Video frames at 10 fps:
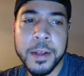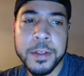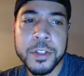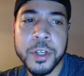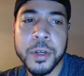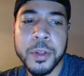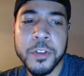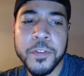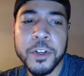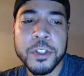So the
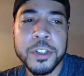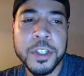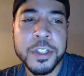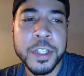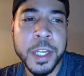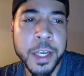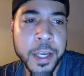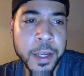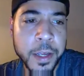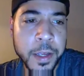first season
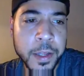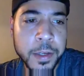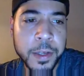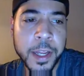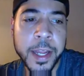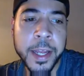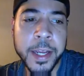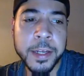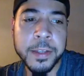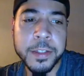had
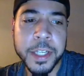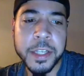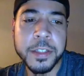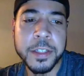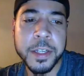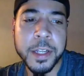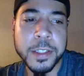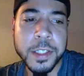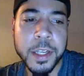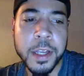9, the second season had
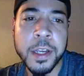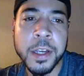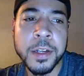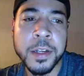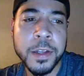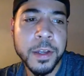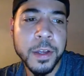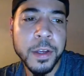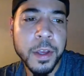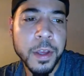10,
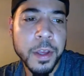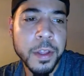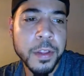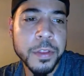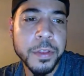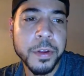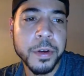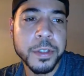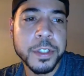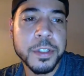third
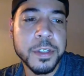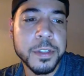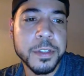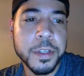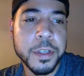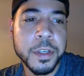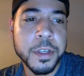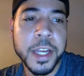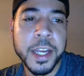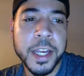season
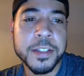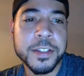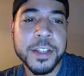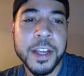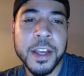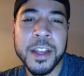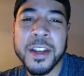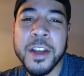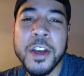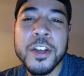has 10.
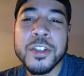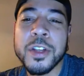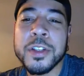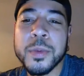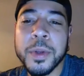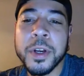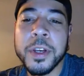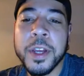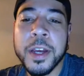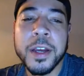So that's weird,
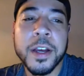yeah.